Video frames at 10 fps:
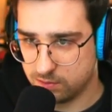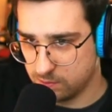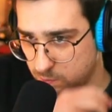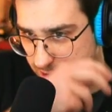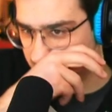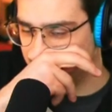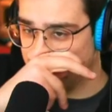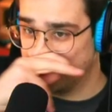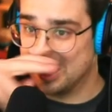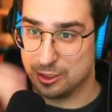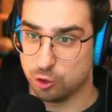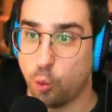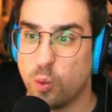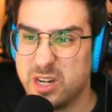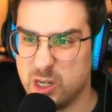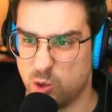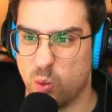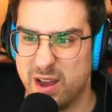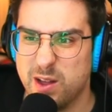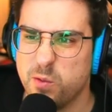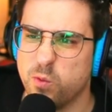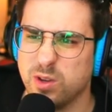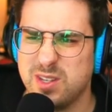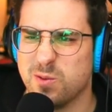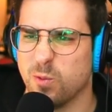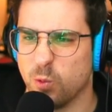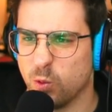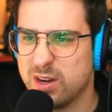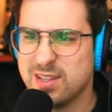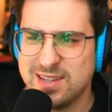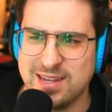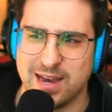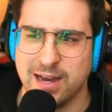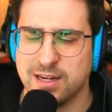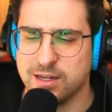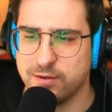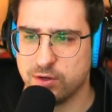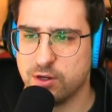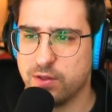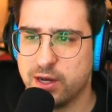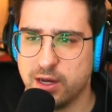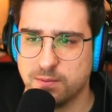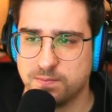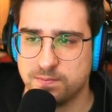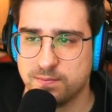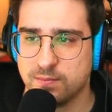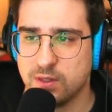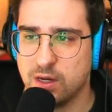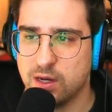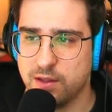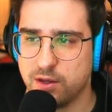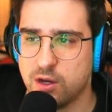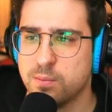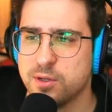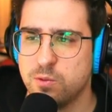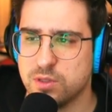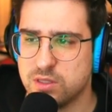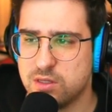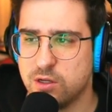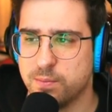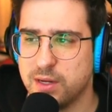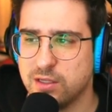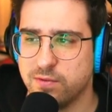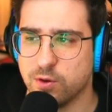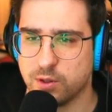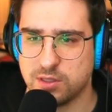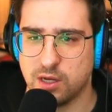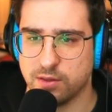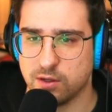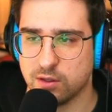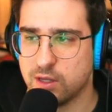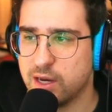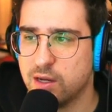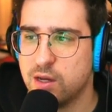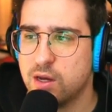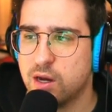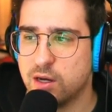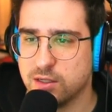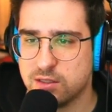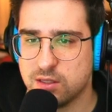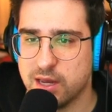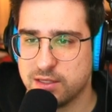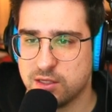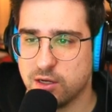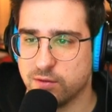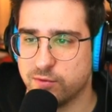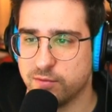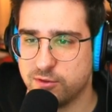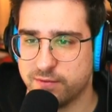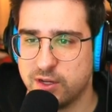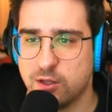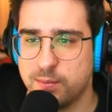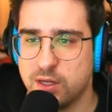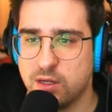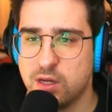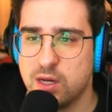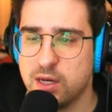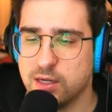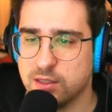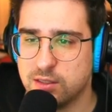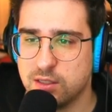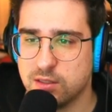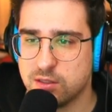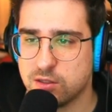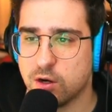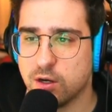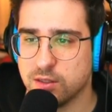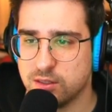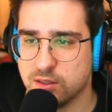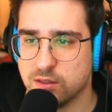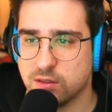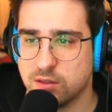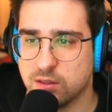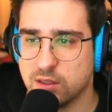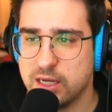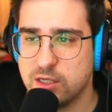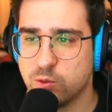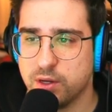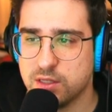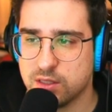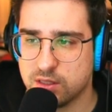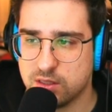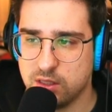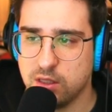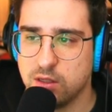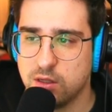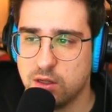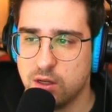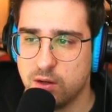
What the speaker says: was announced in 2012, was it really? I didn't even know that. The company was still mainly focused on on its last title in full development. It didn't start until late 2016.